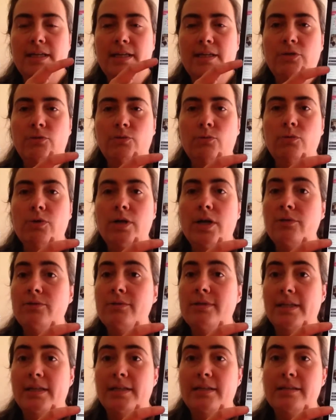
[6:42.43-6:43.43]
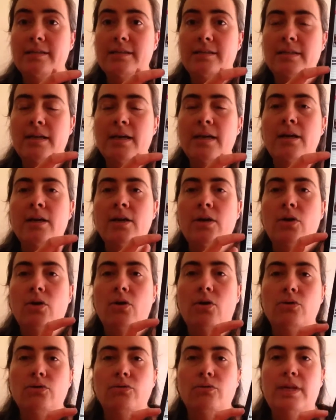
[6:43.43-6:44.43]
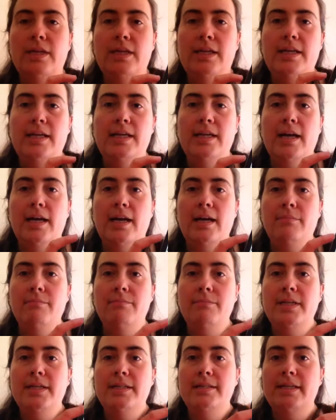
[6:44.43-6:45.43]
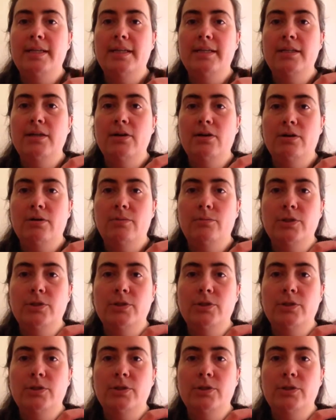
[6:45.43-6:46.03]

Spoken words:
You will notice on the knitting yarn,